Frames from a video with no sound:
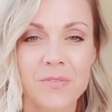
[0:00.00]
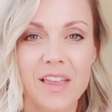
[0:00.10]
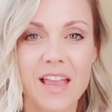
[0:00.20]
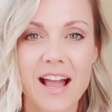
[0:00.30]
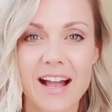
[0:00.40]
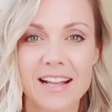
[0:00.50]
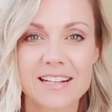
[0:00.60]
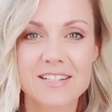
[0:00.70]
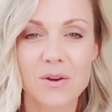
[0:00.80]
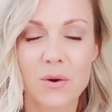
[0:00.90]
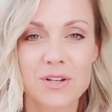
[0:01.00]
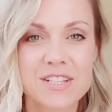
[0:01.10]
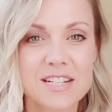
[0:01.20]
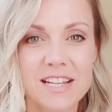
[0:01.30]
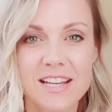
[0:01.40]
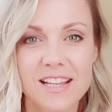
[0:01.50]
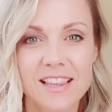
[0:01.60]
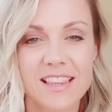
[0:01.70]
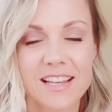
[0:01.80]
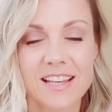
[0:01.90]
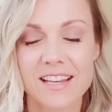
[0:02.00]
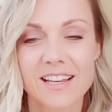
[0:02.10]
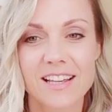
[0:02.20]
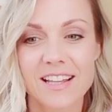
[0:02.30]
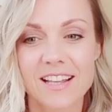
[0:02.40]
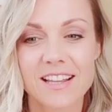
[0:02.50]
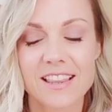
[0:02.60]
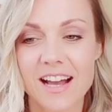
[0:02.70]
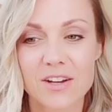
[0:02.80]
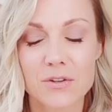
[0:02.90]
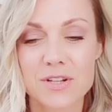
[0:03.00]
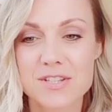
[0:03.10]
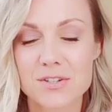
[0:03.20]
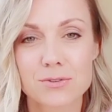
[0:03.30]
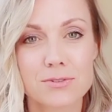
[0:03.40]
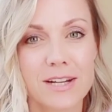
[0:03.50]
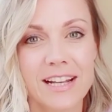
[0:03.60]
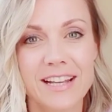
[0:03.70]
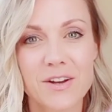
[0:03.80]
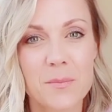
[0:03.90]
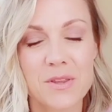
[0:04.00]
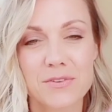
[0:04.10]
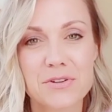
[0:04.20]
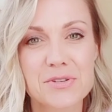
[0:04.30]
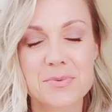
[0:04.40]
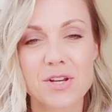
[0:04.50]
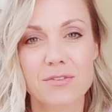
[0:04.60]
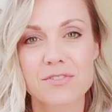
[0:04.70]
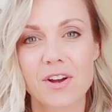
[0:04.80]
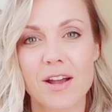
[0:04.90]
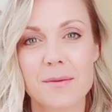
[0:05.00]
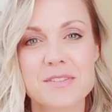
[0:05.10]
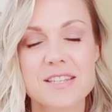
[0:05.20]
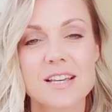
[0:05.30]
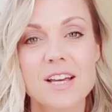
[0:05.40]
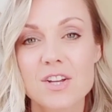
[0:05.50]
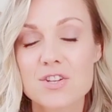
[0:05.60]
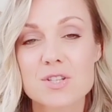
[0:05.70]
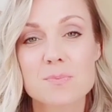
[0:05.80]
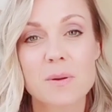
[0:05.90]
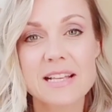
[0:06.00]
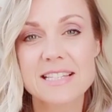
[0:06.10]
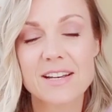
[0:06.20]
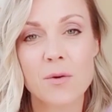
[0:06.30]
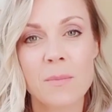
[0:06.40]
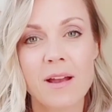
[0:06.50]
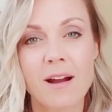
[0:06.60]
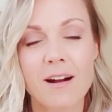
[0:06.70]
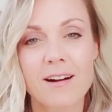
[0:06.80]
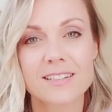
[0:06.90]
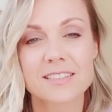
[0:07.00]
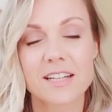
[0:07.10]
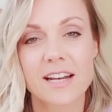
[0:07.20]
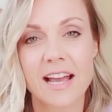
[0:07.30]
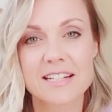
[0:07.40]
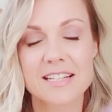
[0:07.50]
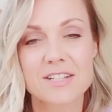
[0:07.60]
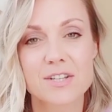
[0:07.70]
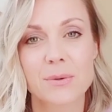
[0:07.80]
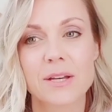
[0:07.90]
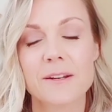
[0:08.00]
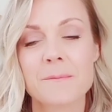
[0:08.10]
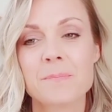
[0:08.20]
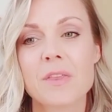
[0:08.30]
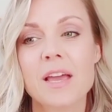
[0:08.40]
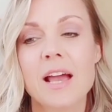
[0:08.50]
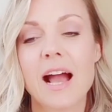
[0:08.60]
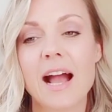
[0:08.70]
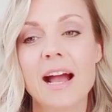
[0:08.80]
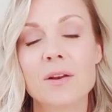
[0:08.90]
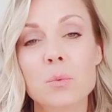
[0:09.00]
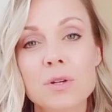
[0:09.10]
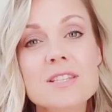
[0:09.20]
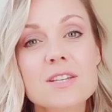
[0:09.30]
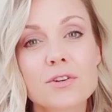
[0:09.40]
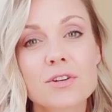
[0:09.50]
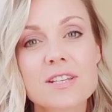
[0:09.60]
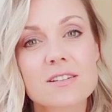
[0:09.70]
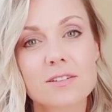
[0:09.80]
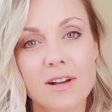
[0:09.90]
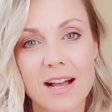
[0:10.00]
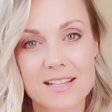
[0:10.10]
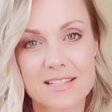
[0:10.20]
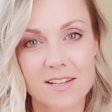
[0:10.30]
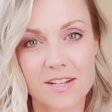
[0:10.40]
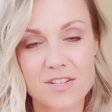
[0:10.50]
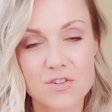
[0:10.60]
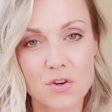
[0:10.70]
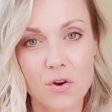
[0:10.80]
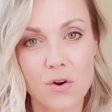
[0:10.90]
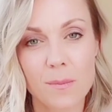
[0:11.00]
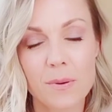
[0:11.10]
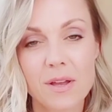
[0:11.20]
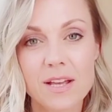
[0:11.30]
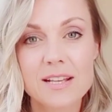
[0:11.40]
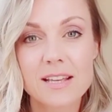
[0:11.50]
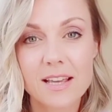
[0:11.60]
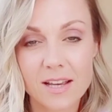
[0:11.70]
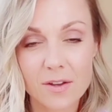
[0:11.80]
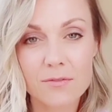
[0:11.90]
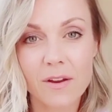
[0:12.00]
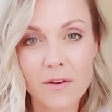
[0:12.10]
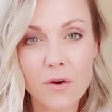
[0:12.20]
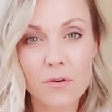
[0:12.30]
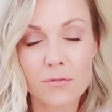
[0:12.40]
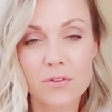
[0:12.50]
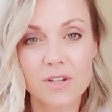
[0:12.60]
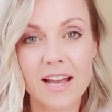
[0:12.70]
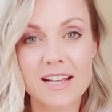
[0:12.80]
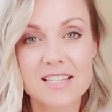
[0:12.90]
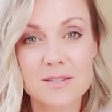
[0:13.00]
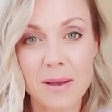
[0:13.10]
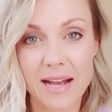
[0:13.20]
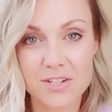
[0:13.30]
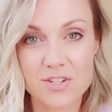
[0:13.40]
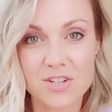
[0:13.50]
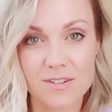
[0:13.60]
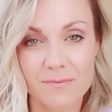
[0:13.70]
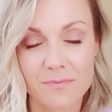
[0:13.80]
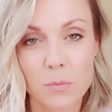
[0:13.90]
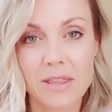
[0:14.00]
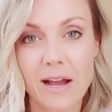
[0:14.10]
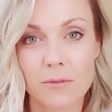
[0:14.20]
And honestly, that crystal really got me through some tough times. Just placing it on my heart, connecting to it. And once a crystal has done its job, it can very often get smashed without